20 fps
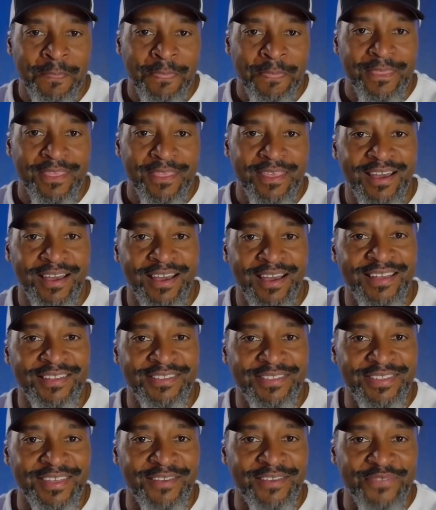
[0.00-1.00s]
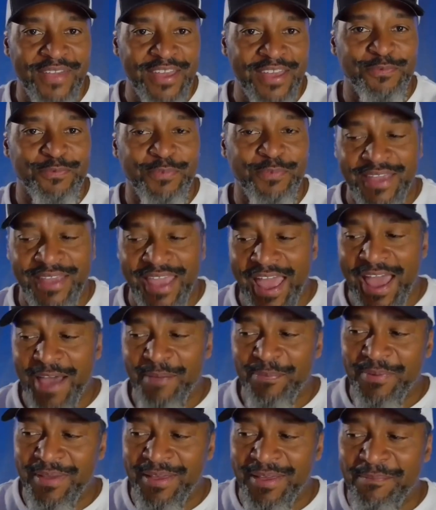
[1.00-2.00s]
the Facebook
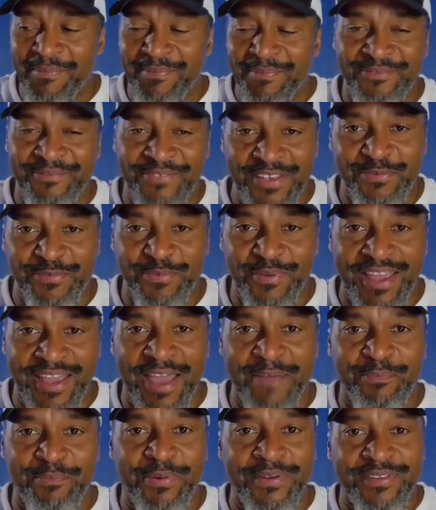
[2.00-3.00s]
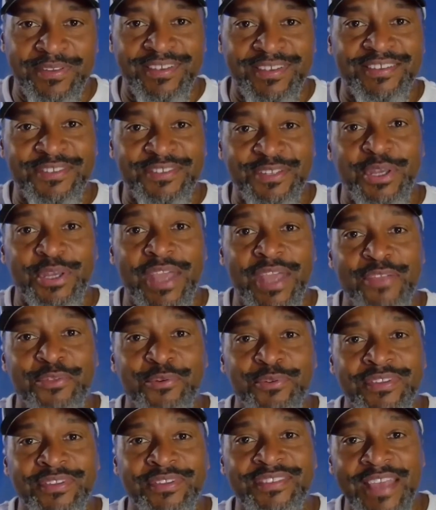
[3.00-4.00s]
app and Facebook app puts us together
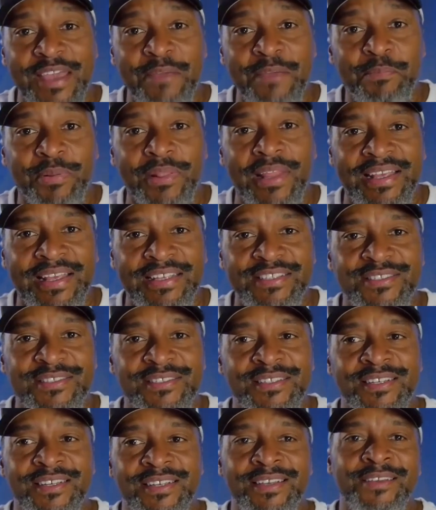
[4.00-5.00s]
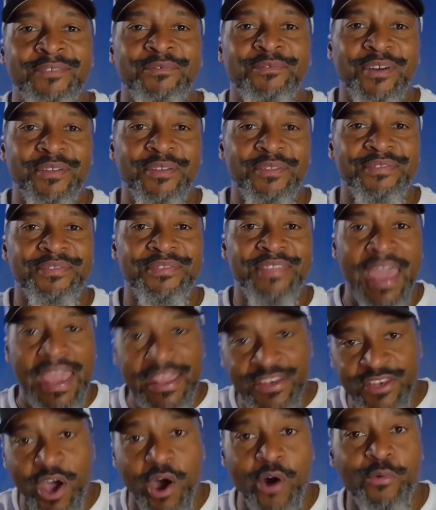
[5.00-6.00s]
in the same place. Well, they
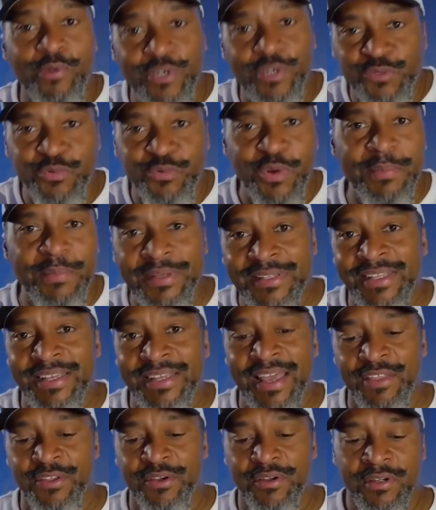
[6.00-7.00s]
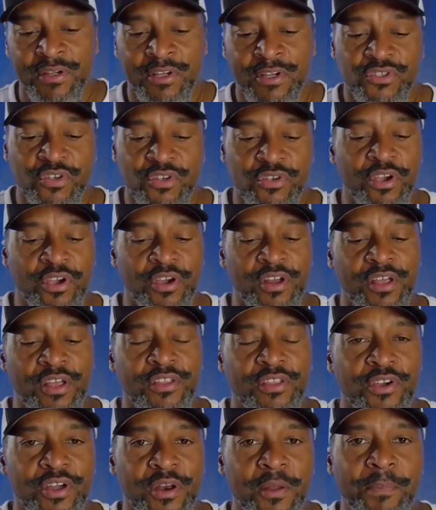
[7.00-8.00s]
know we're swimming together. So you're
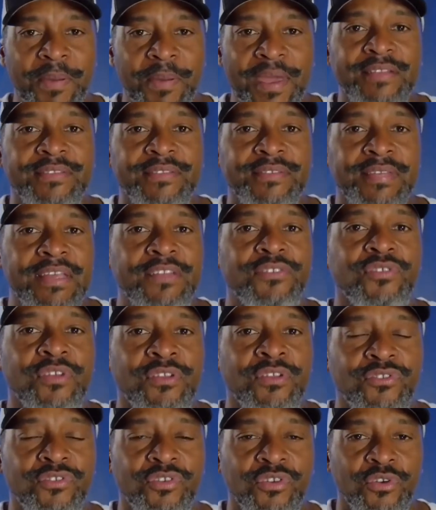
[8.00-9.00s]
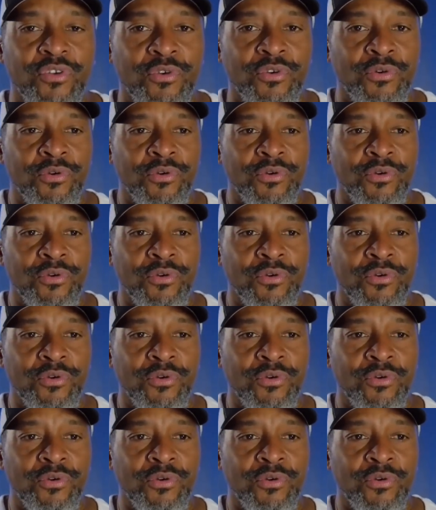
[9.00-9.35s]
gonna pay attention to